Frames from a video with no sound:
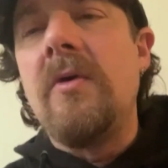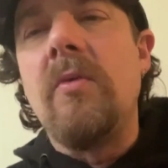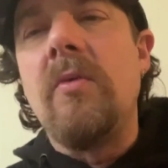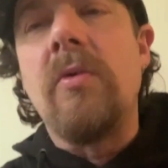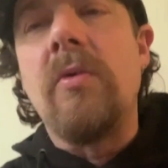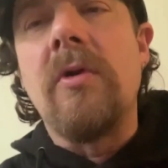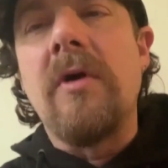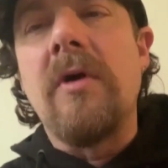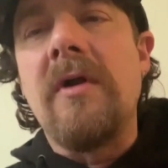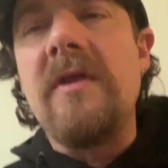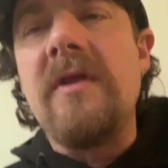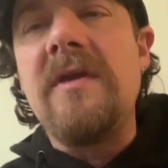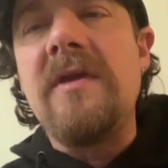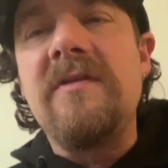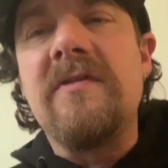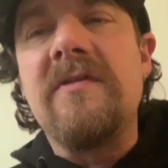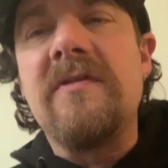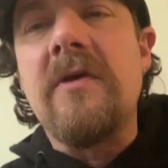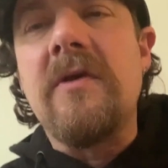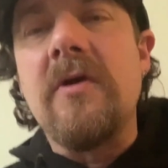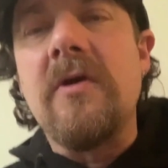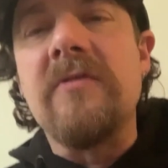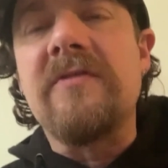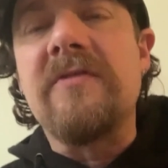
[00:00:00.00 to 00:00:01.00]
We're on
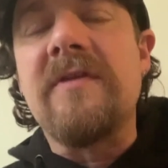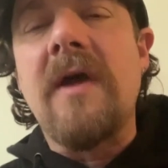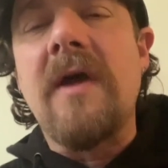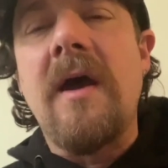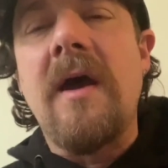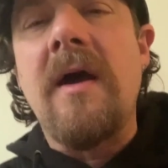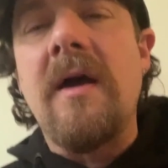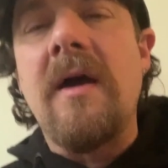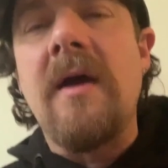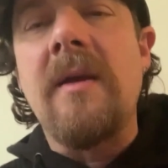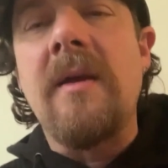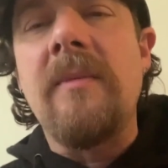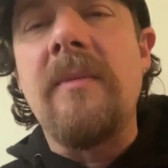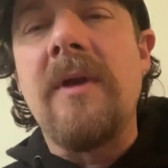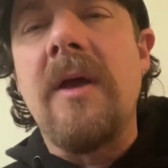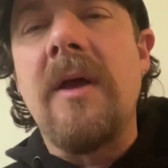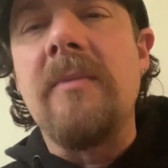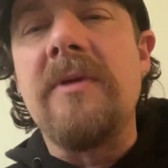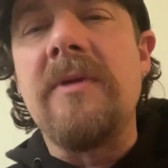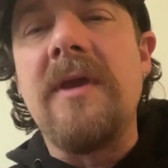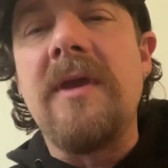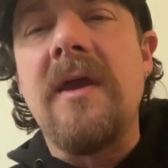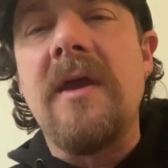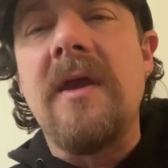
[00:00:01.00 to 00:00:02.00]
East Coast time and
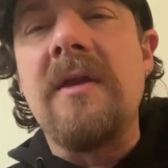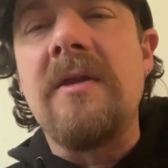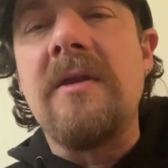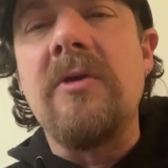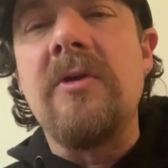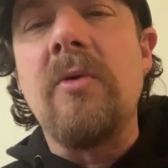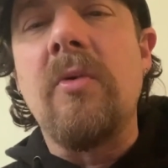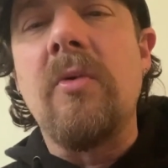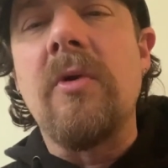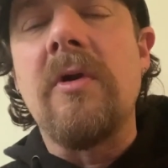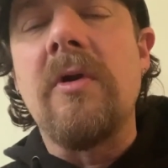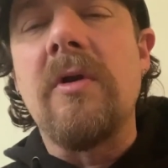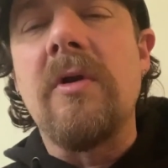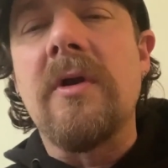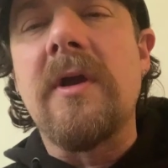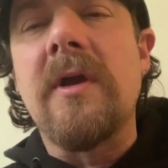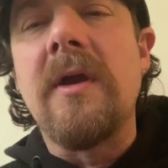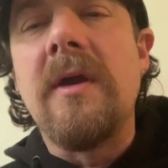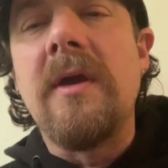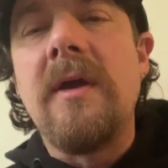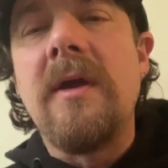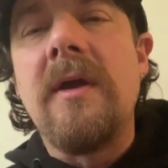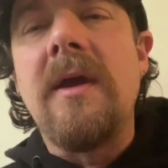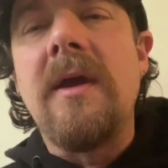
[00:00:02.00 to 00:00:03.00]
I'm getting into work
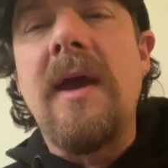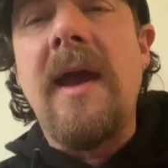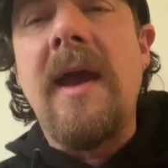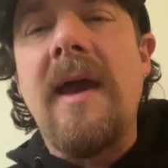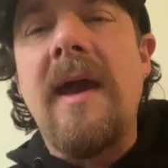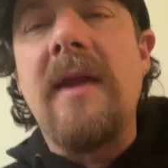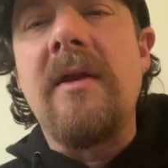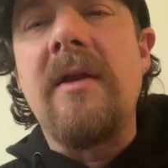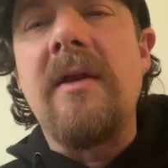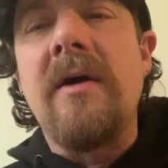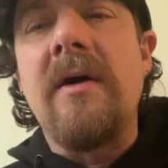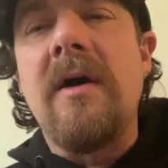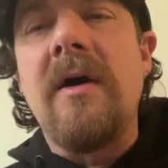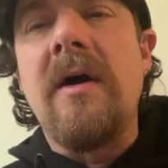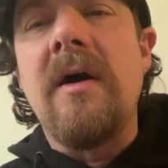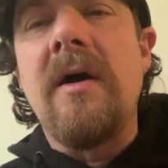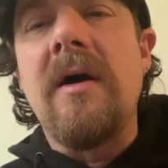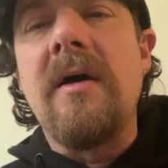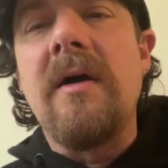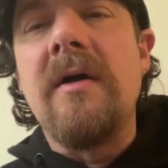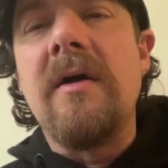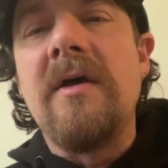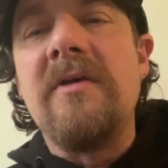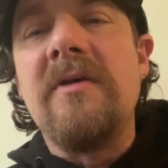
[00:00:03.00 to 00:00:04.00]
at,
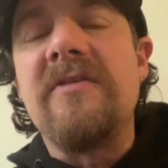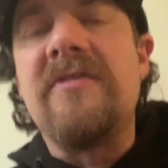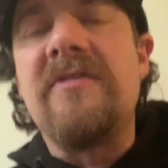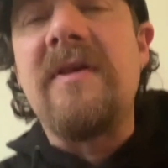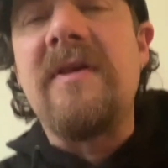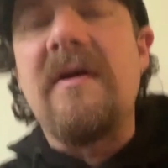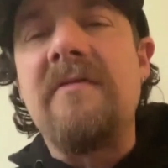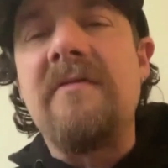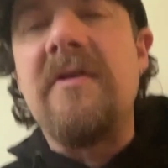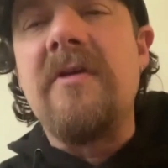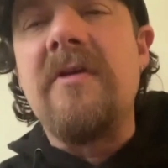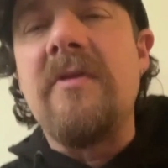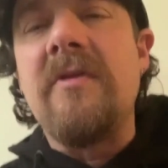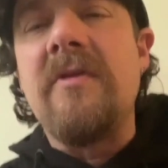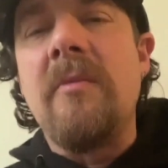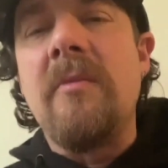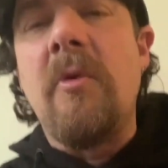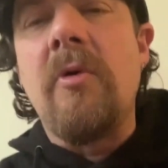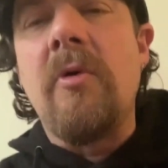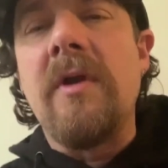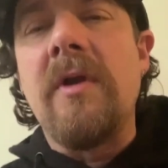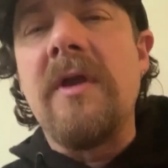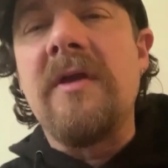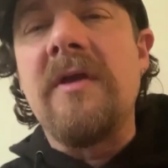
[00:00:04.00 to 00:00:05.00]
uh, seven in the
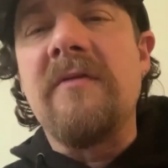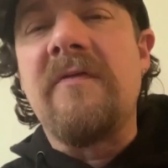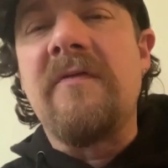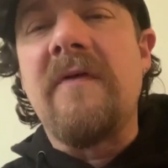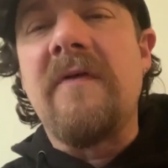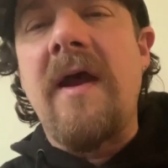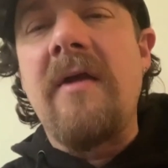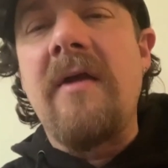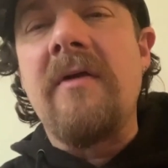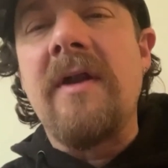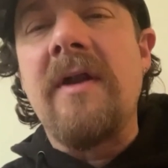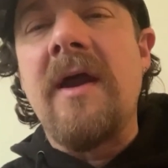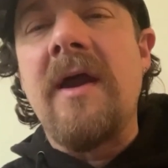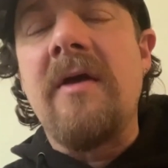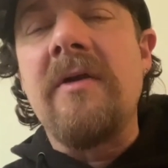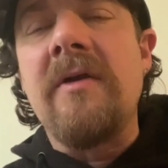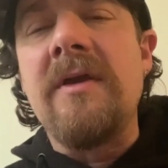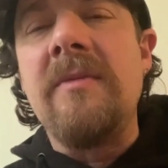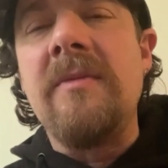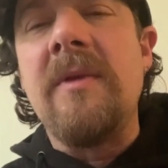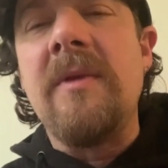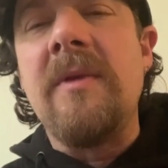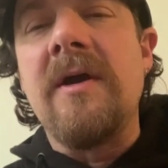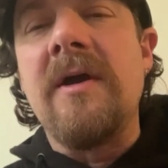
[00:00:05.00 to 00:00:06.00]
morning and firing out
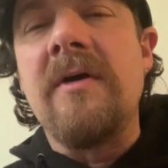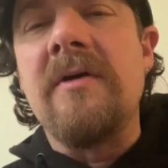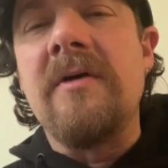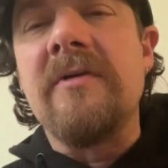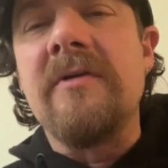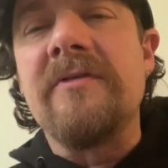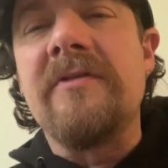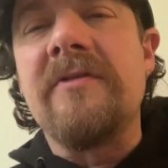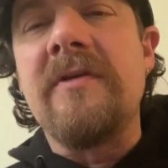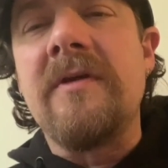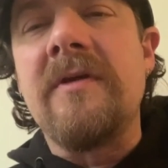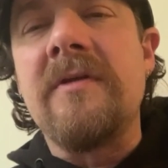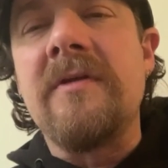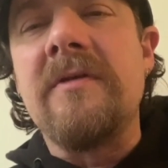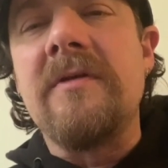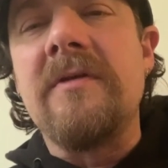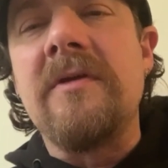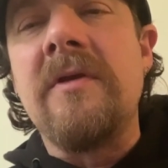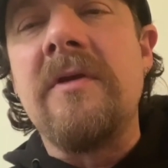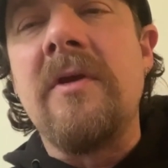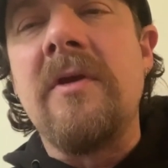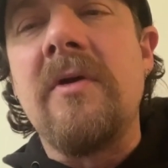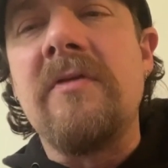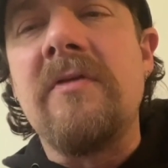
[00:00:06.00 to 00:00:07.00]
emails. And
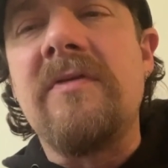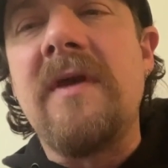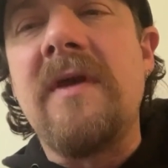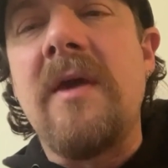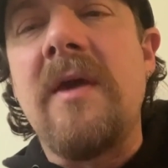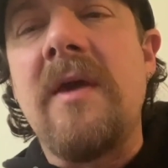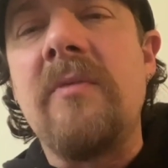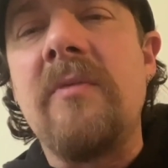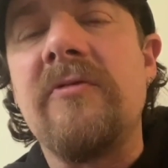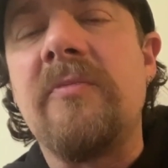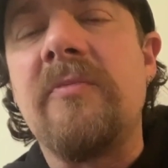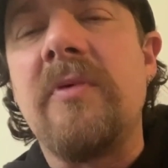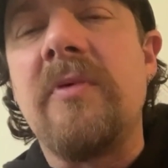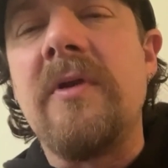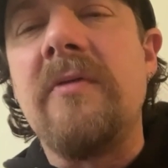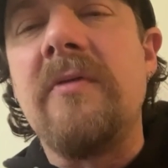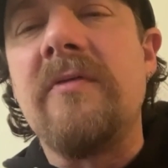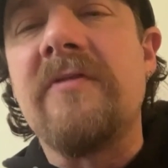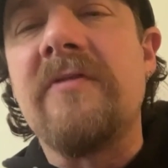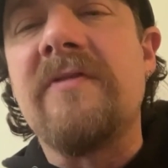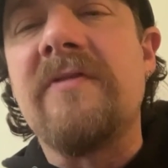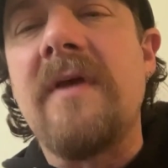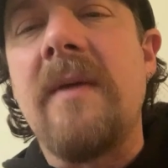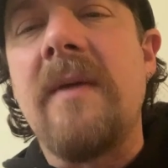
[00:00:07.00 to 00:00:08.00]
you know, Ted was pretty
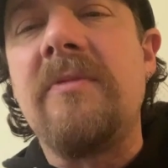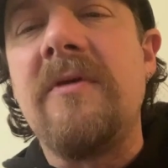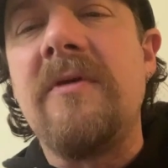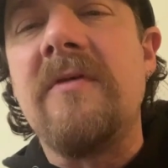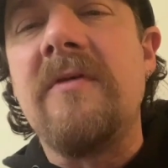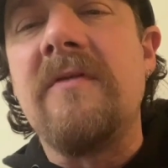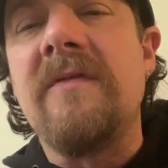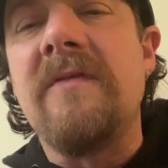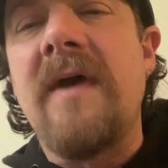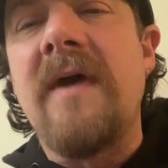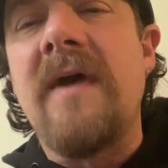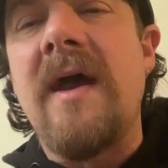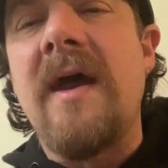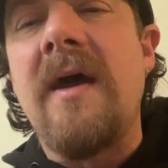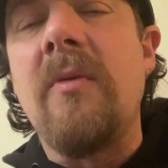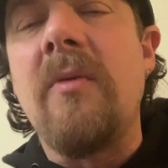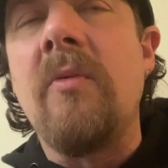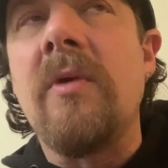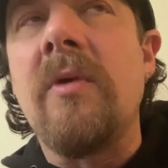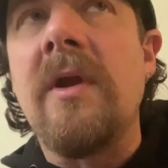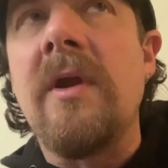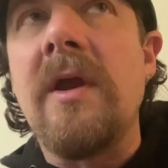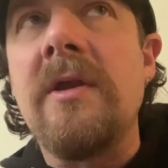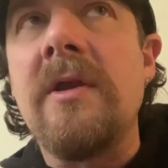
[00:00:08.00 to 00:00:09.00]
receptive
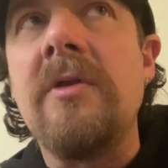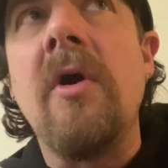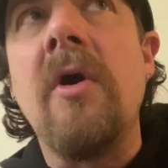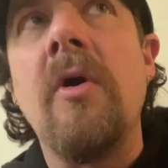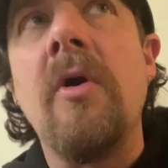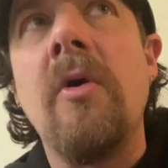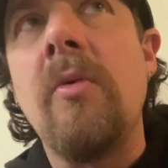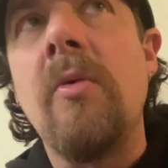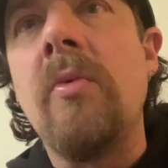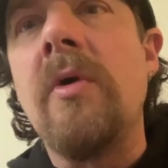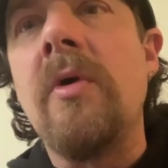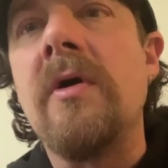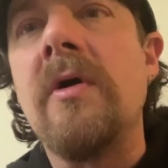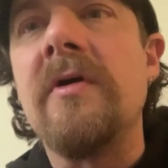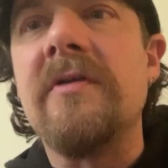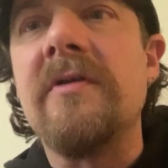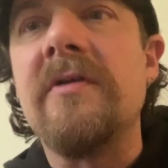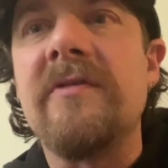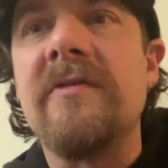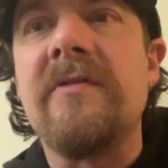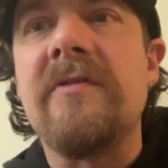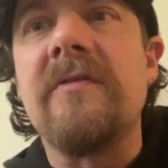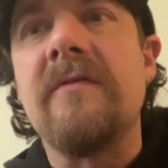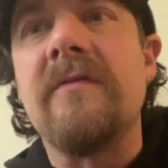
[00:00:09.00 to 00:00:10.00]
at what I know
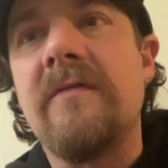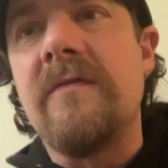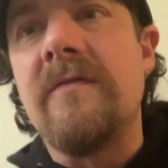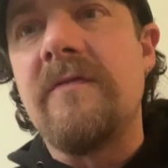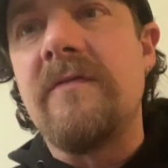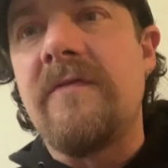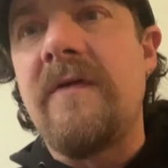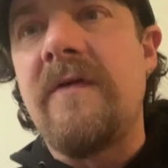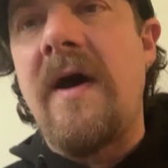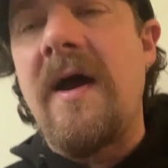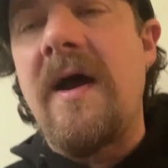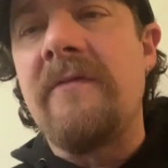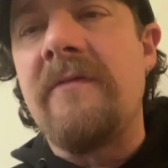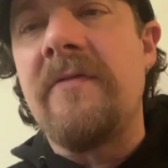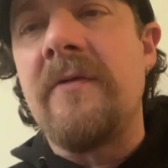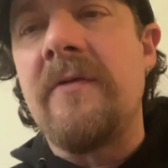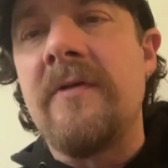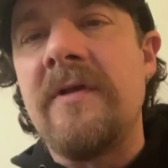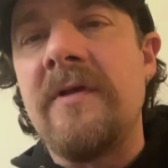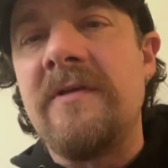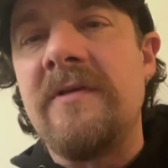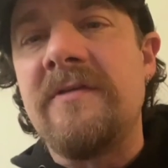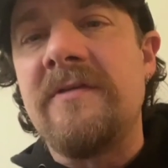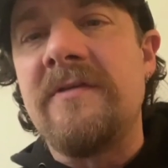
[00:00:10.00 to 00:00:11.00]
was 5
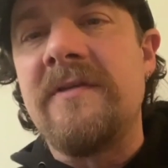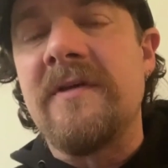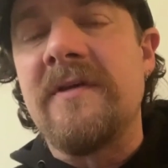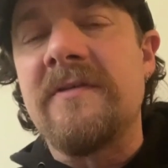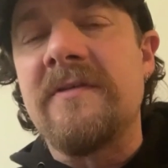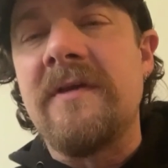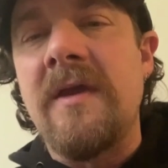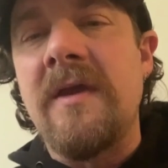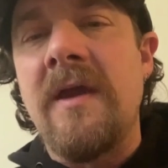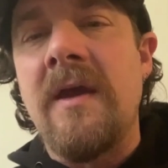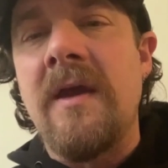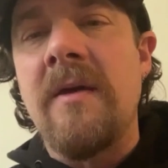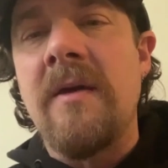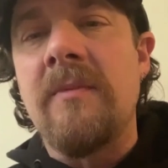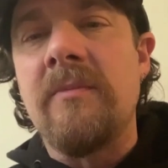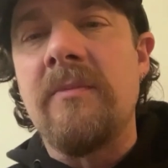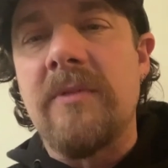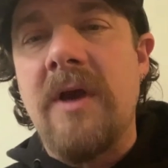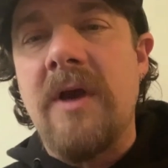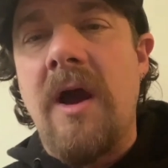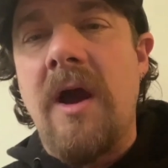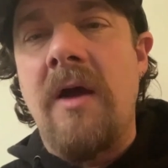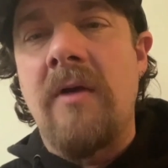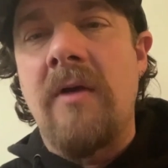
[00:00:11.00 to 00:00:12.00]
36
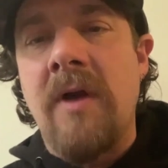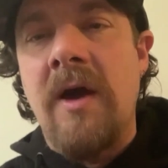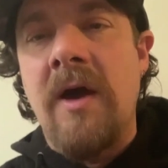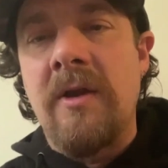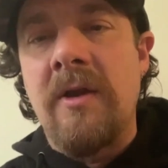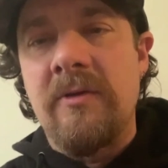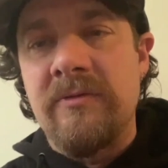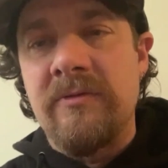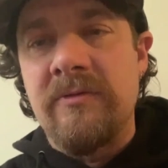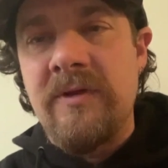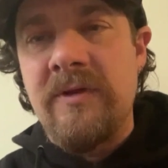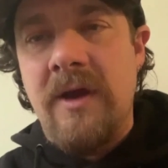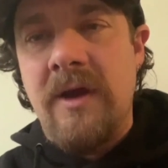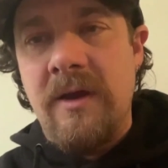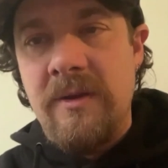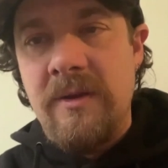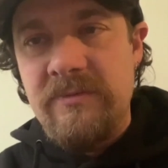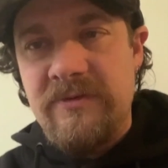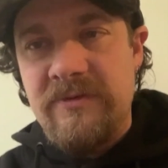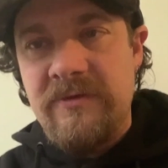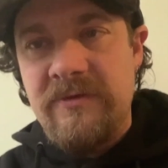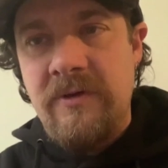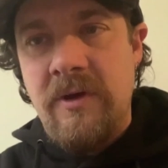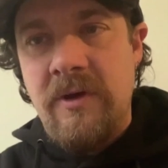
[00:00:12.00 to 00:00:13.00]
a.m. Colorado
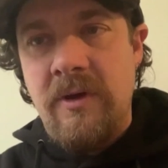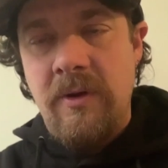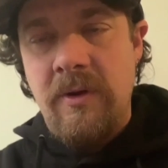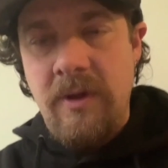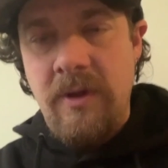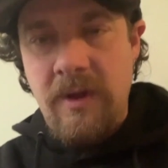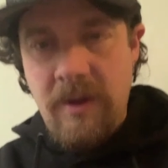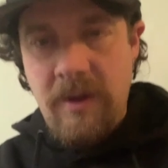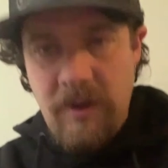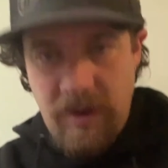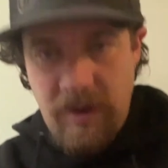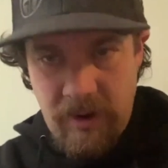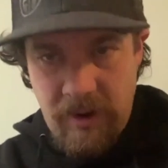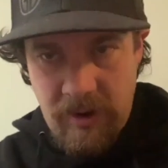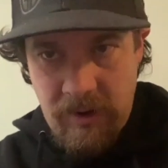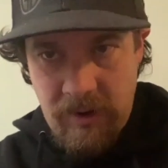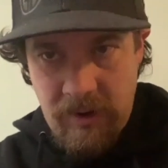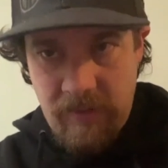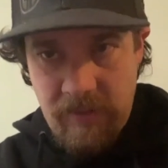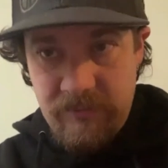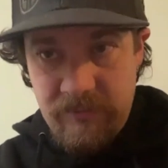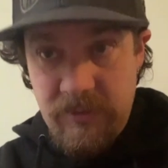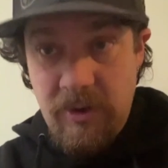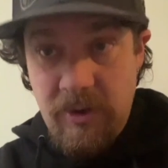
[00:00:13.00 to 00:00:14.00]
time. So,
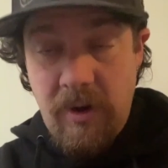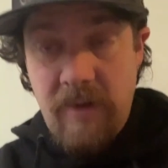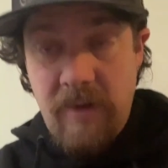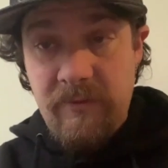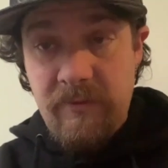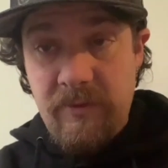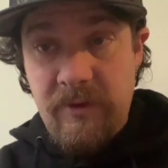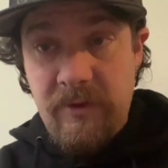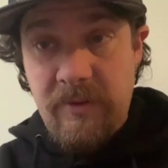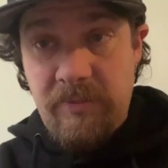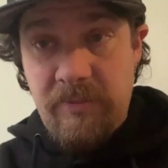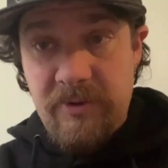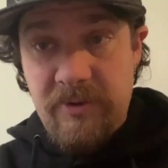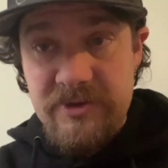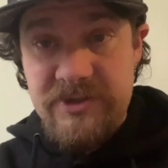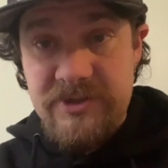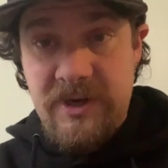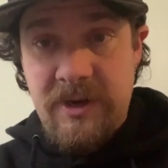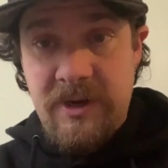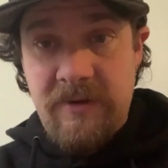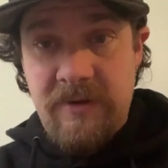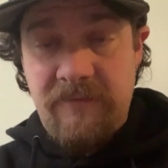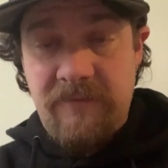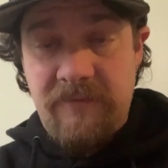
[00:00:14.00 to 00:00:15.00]
um, you know, I really
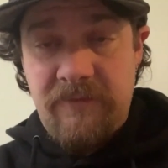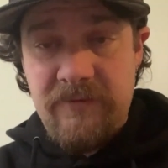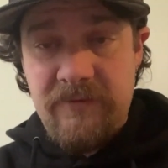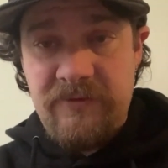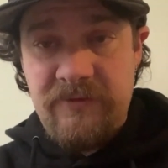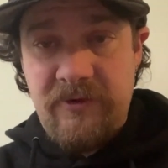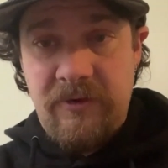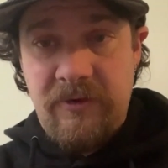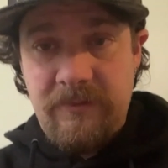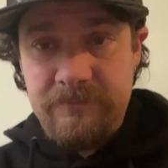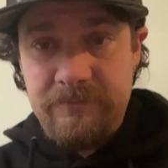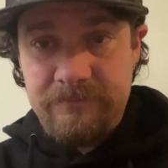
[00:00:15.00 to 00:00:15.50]
appreciate it for sure.